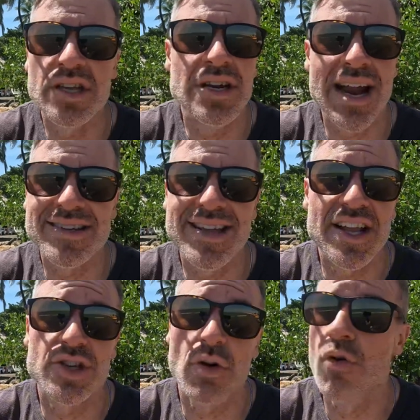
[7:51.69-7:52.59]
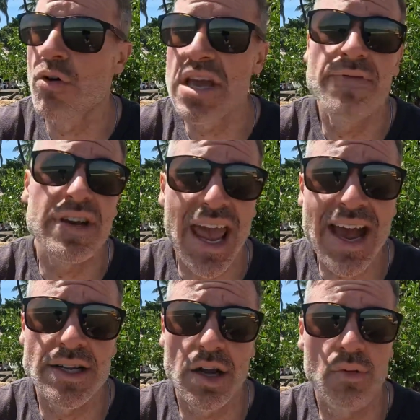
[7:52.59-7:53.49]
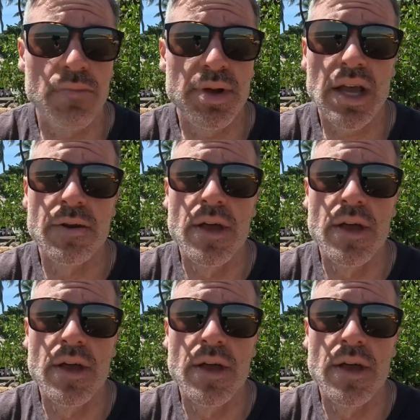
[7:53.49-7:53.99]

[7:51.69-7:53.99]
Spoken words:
in the United States or even Canada would be.